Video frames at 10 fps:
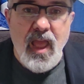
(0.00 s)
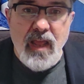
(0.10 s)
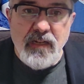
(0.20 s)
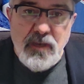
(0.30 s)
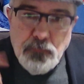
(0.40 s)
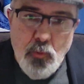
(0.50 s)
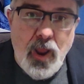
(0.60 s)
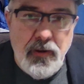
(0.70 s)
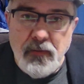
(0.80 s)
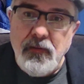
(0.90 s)
Tip
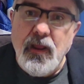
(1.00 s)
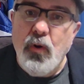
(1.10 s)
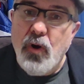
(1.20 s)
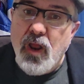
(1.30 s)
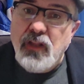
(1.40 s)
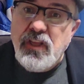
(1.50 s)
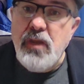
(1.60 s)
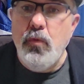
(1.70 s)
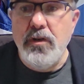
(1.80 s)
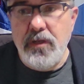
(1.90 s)
1.
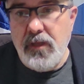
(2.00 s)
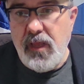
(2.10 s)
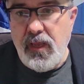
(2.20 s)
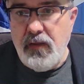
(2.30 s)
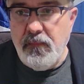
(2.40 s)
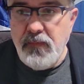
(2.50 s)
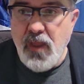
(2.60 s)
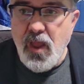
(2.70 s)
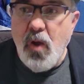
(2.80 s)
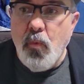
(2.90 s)
Keywords are king.
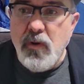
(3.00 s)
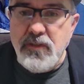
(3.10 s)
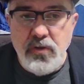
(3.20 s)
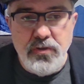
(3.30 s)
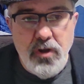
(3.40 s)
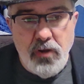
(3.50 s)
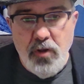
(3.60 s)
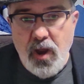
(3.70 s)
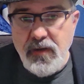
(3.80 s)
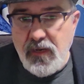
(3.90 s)
When searching
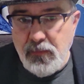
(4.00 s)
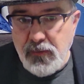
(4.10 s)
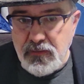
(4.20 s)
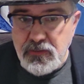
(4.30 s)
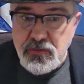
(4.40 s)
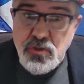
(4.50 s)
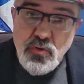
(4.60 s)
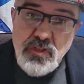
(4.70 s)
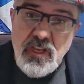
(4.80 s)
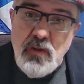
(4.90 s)
online databases, use
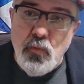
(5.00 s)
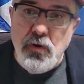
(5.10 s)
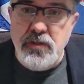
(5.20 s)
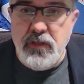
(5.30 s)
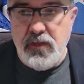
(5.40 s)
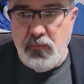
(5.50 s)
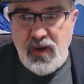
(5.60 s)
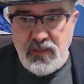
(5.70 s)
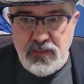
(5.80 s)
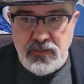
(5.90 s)
keywords like your
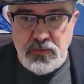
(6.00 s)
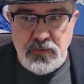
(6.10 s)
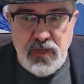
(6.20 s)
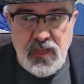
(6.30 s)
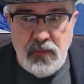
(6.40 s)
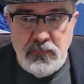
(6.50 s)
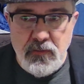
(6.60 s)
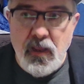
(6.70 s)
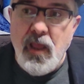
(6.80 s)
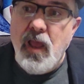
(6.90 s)
ancestors' names,
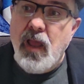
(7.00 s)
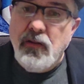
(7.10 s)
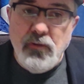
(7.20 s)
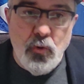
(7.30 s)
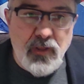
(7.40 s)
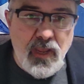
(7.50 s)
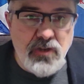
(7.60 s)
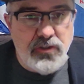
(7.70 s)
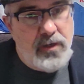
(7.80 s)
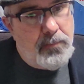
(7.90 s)

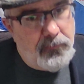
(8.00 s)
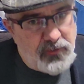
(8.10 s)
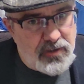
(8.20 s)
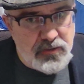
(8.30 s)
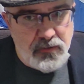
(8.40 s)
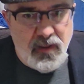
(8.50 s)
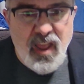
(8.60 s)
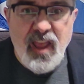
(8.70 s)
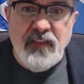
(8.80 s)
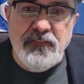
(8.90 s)
location, and profession.
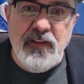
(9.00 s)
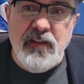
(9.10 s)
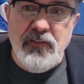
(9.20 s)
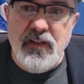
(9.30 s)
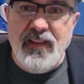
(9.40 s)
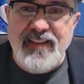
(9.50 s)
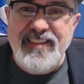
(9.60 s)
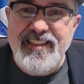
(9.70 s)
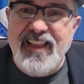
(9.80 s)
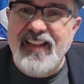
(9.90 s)
Think of it like
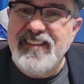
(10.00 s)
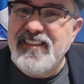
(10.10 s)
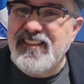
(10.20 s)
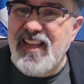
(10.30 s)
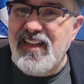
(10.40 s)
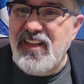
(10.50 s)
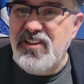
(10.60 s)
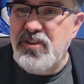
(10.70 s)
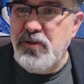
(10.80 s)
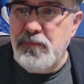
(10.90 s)
setting a
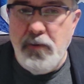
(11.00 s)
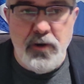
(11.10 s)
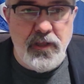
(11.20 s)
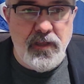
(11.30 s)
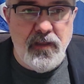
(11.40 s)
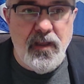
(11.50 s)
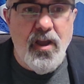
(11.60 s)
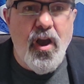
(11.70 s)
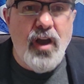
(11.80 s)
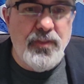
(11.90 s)
search party
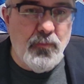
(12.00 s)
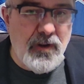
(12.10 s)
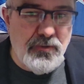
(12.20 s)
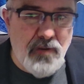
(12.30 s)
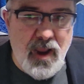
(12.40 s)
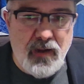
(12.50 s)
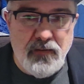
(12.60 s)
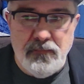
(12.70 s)
on the right track.